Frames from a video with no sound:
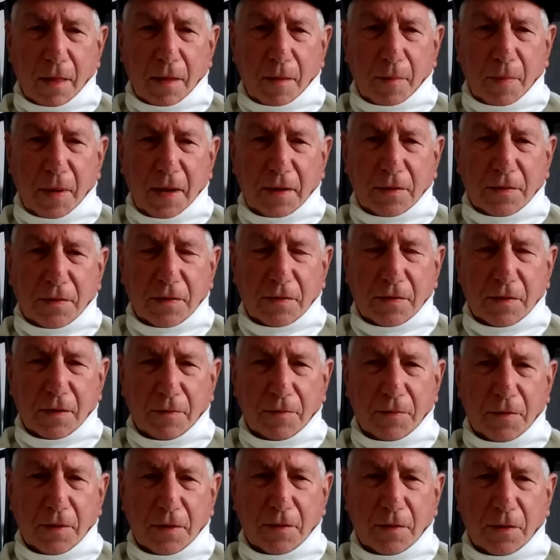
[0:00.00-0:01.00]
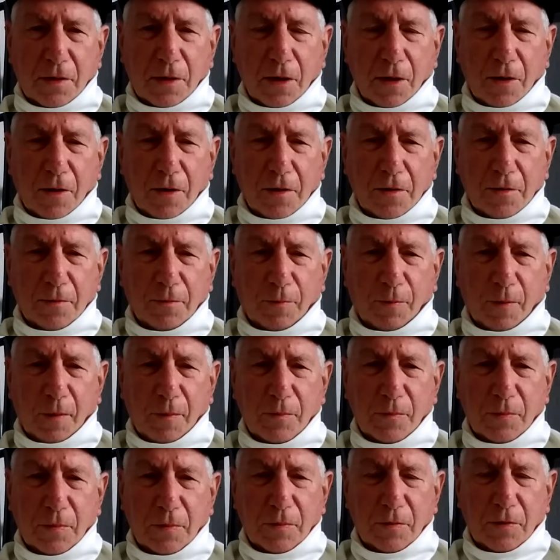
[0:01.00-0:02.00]
the basis of these stars
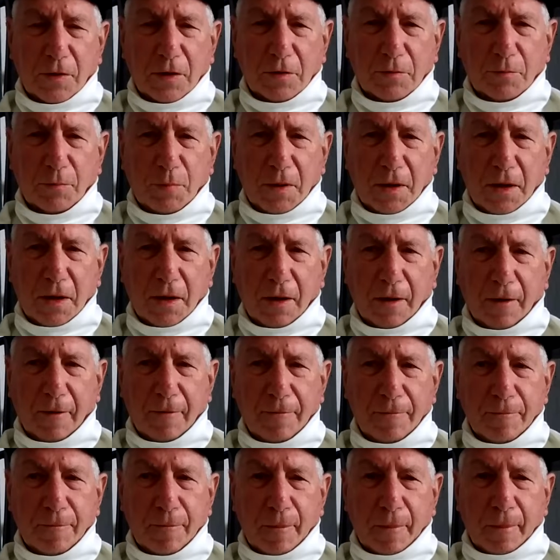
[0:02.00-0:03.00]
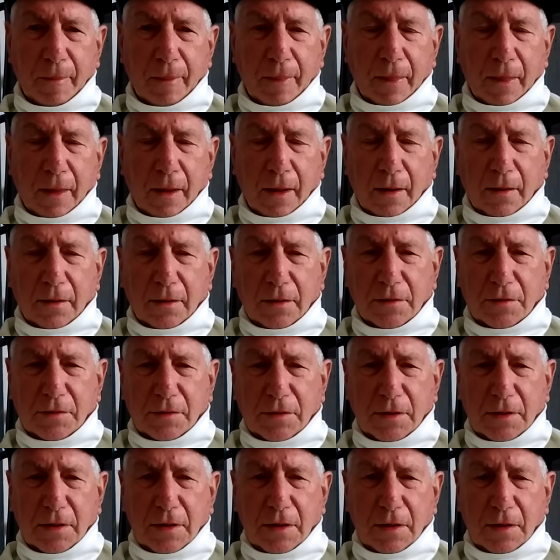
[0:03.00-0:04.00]
from just being
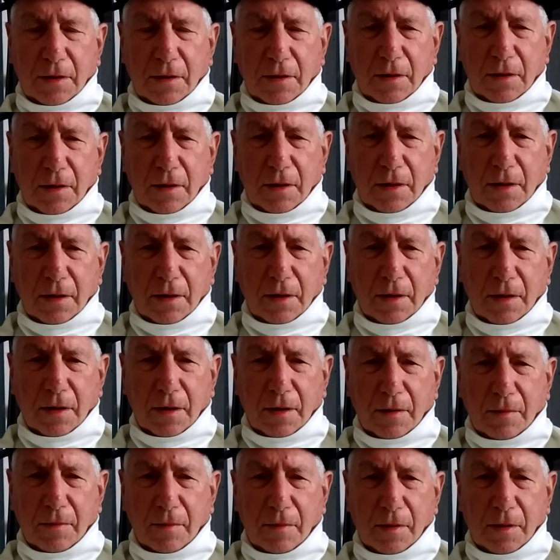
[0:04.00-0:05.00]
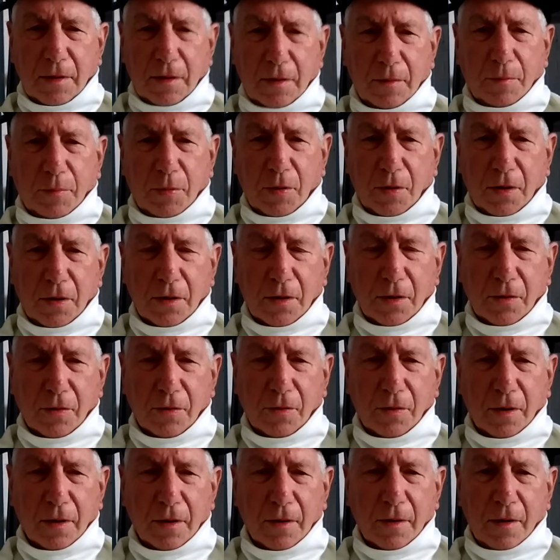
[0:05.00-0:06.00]
listed in a book
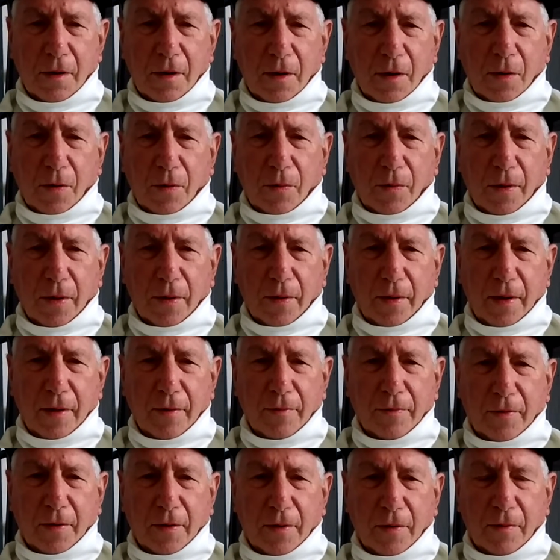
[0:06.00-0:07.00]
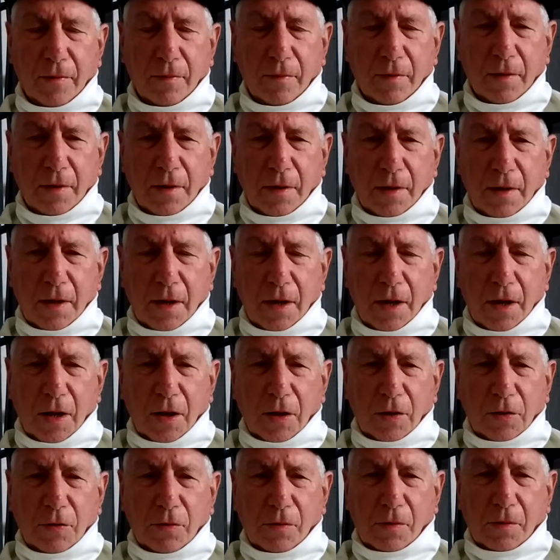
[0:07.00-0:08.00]
or wherever,
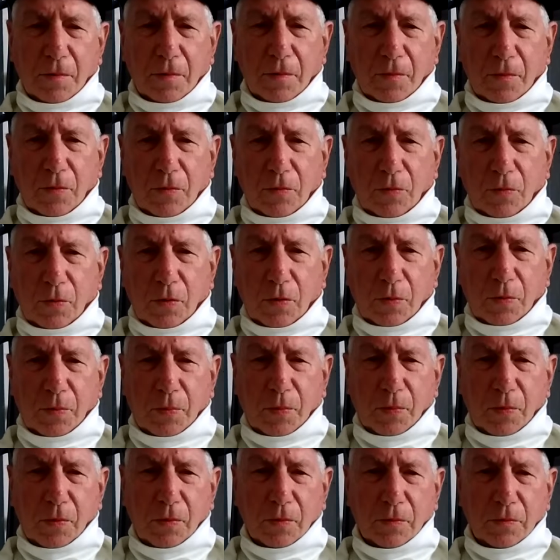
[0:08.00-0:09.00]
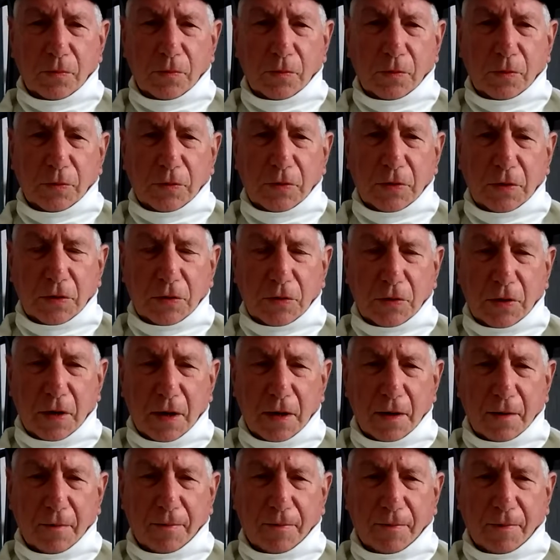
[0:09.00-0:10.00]
we'll teach you
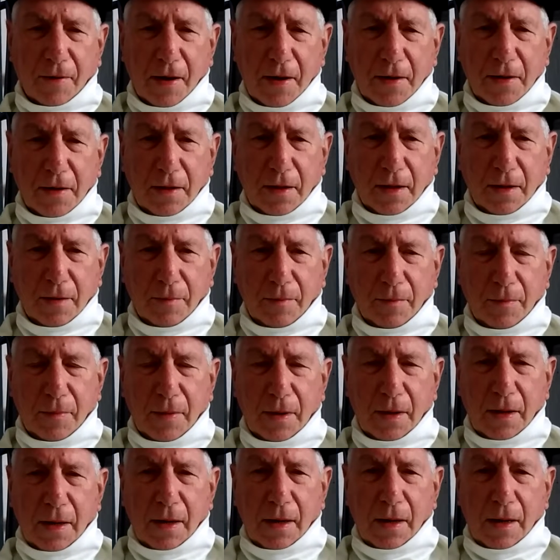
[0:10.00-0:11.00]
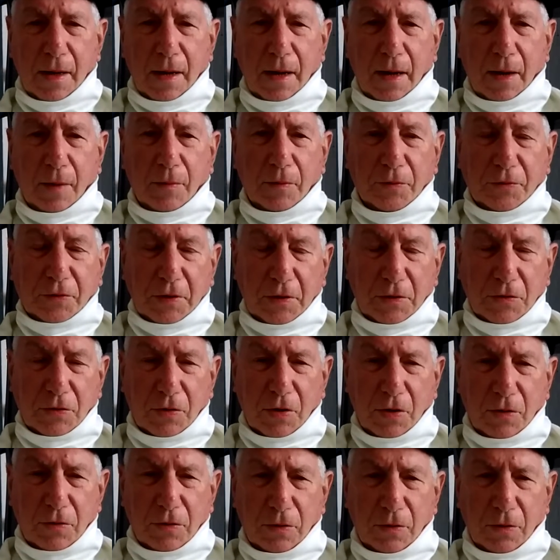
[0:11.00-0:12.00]
how to find them, and we'll
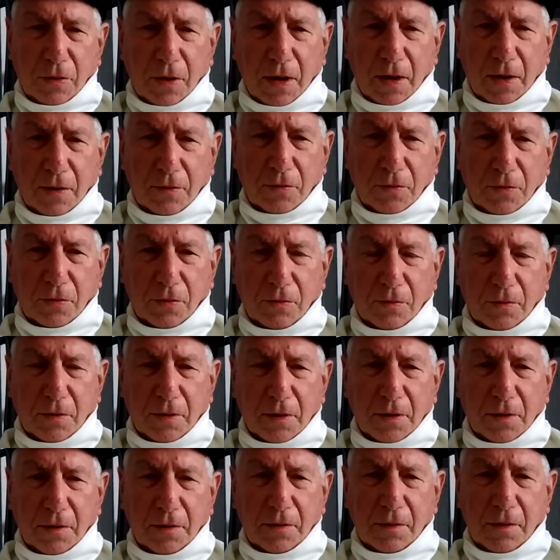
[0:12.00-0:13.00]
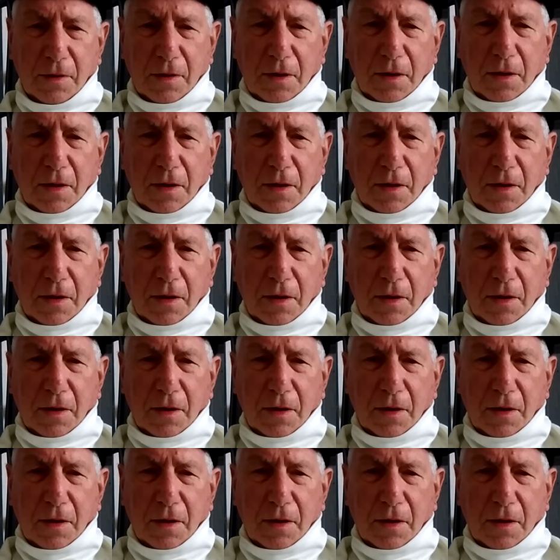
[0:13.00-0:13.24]
teach you how to